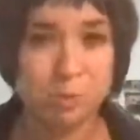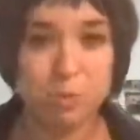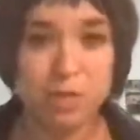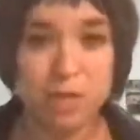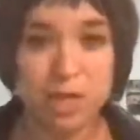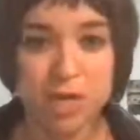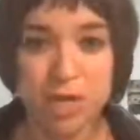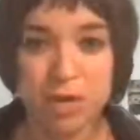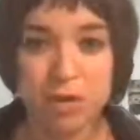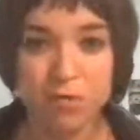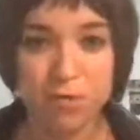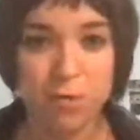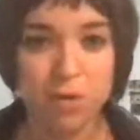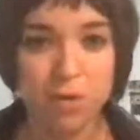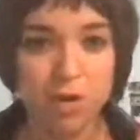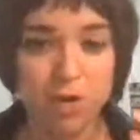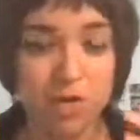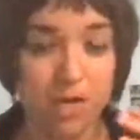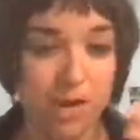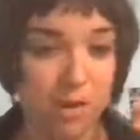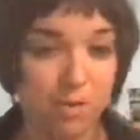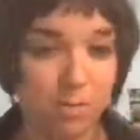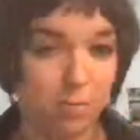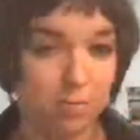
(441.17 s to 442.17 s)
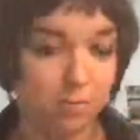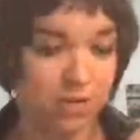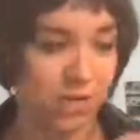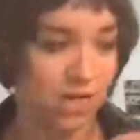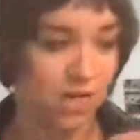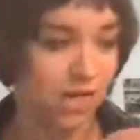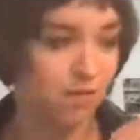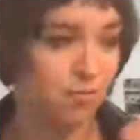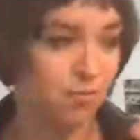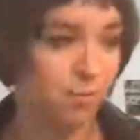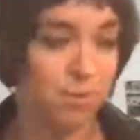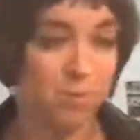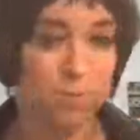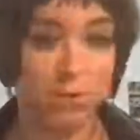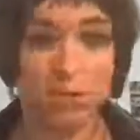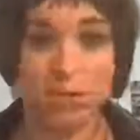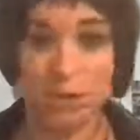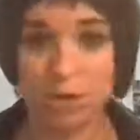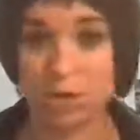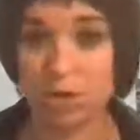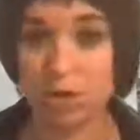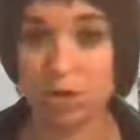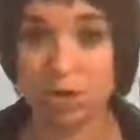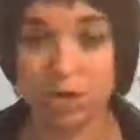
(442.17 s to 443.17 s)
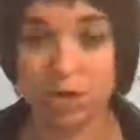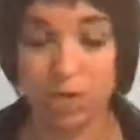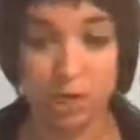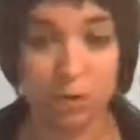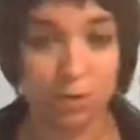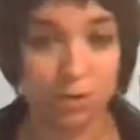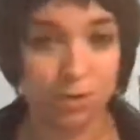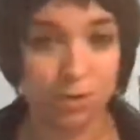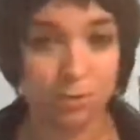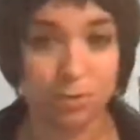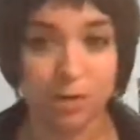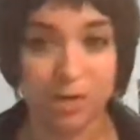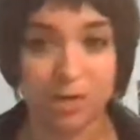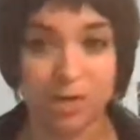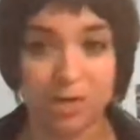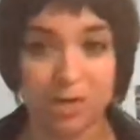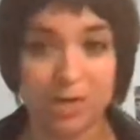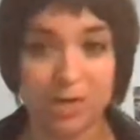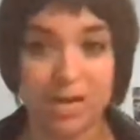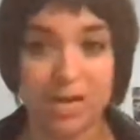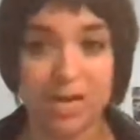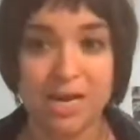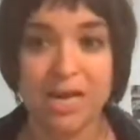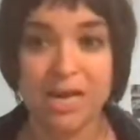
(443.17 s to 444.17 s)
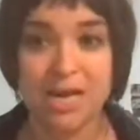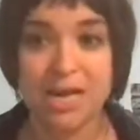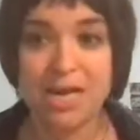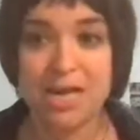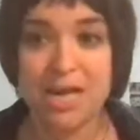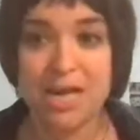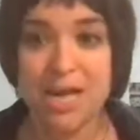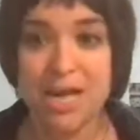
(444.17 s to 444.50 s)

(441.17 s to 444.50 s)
There's plenty of work and plenty of people that you can click with better.